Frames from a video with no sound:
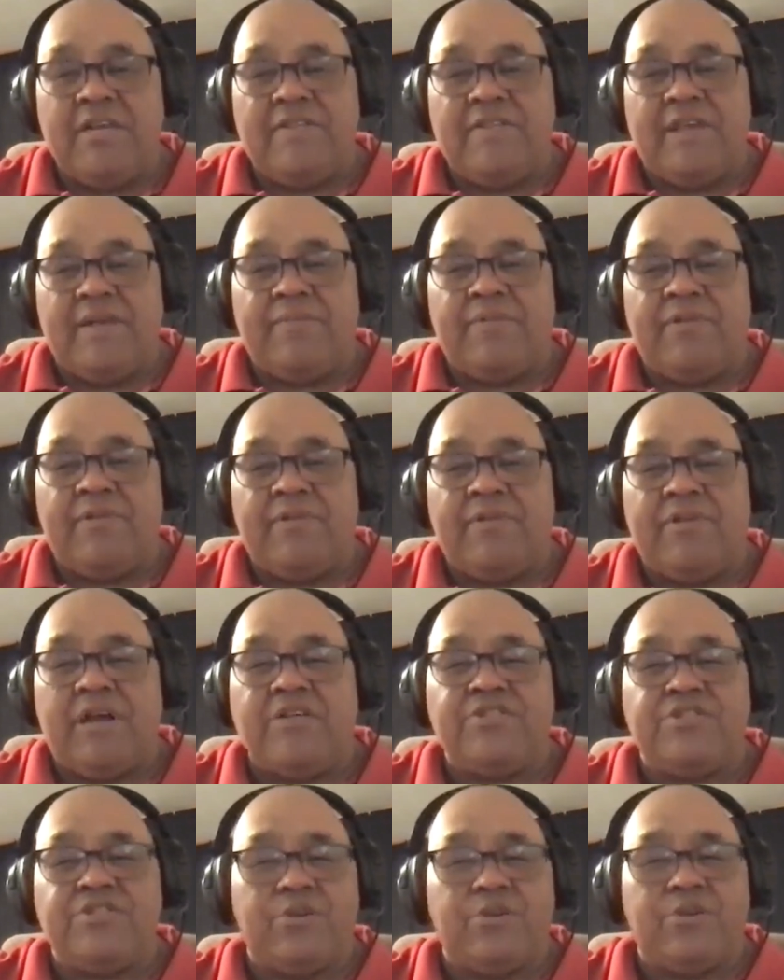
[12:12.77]
that
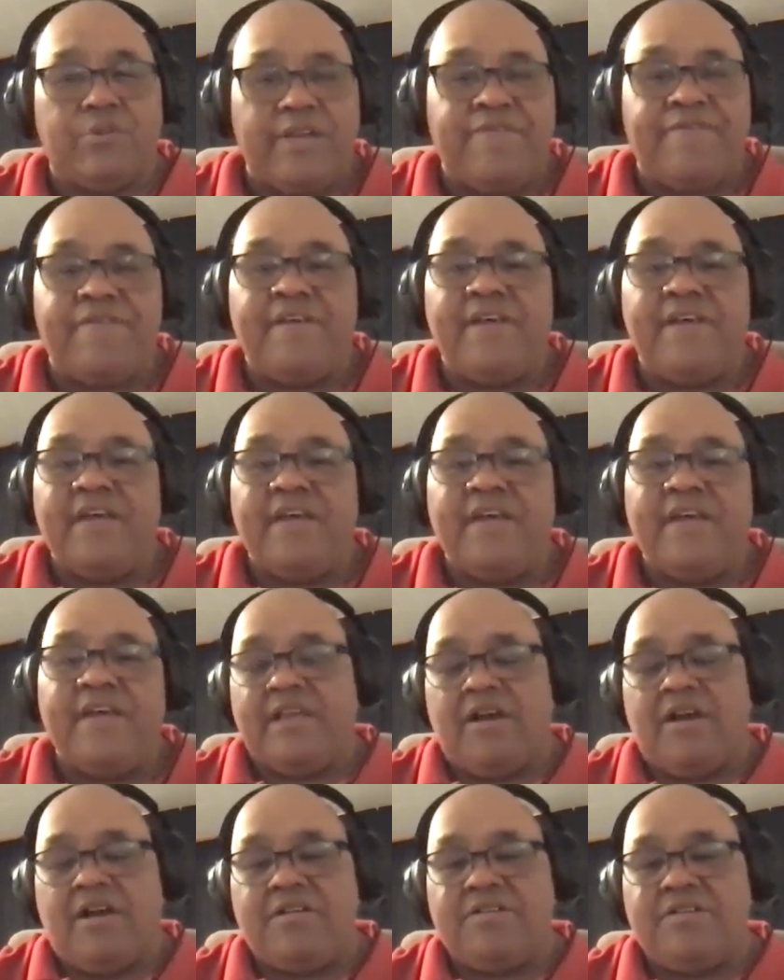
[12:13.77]
cause grief,
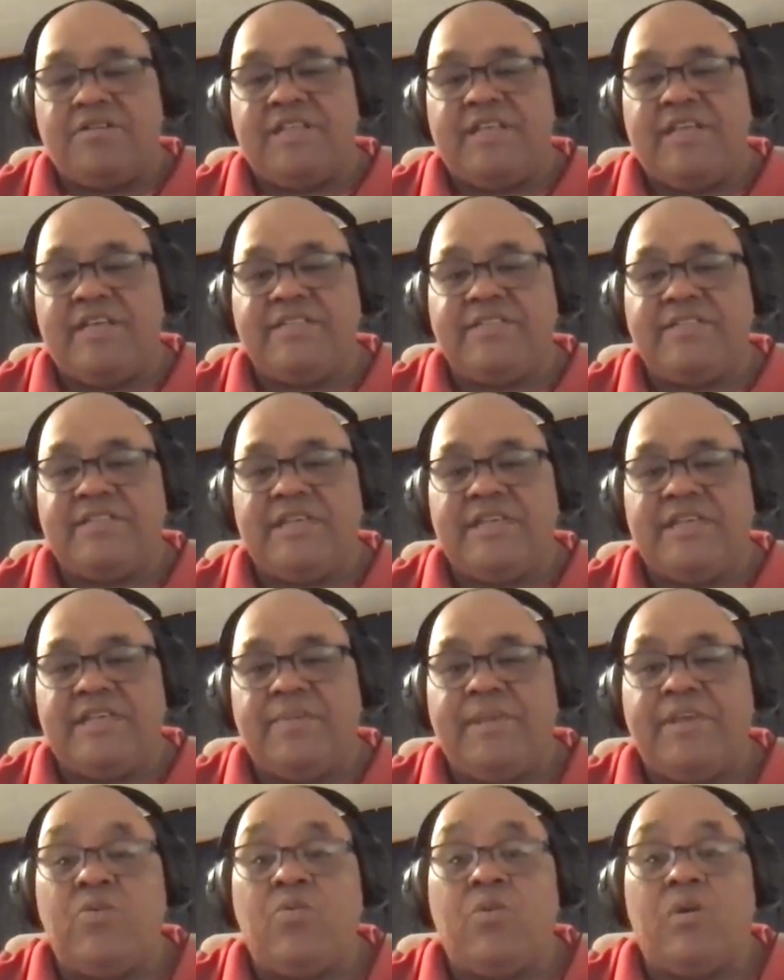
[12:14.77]
that cause things that
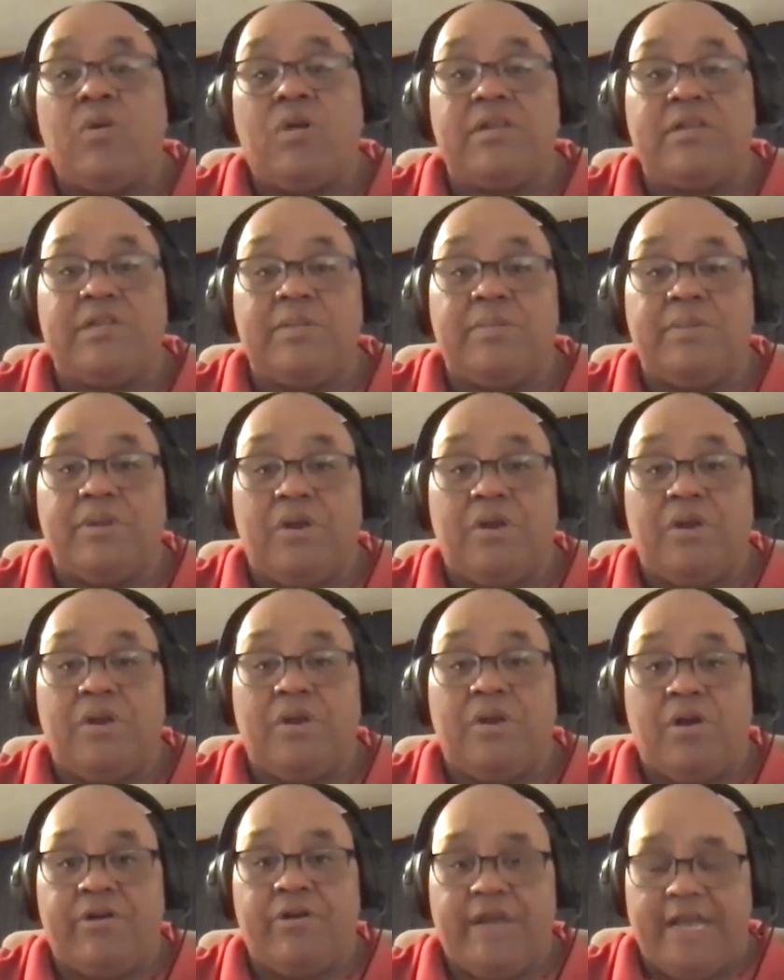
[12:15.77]
make you work a little bit
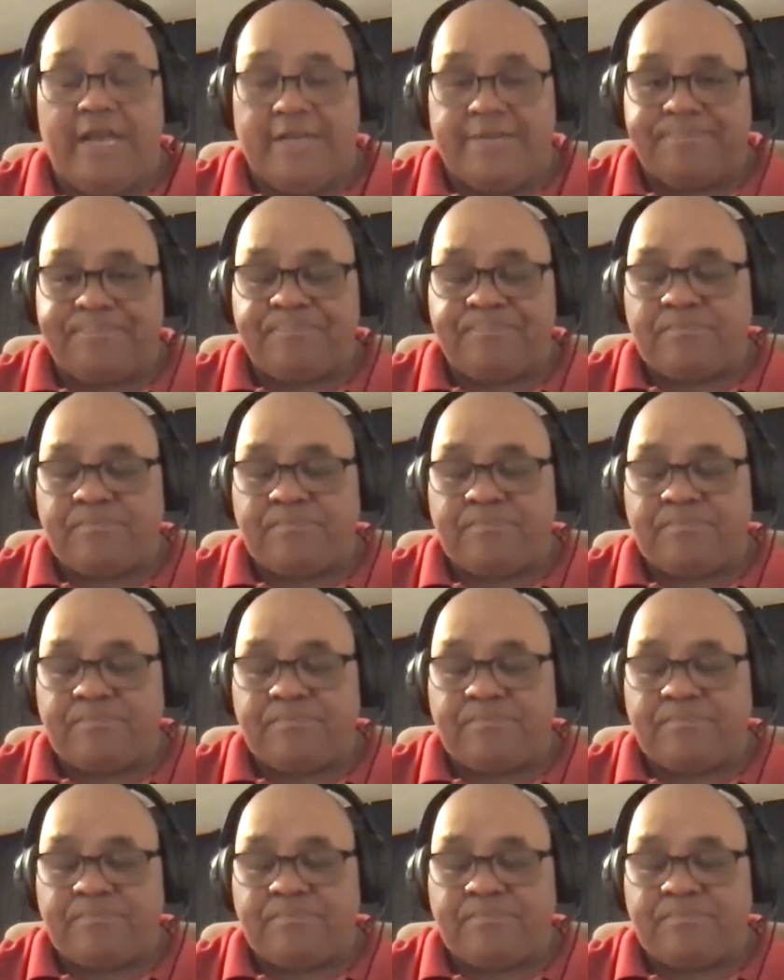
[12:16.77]
harder at,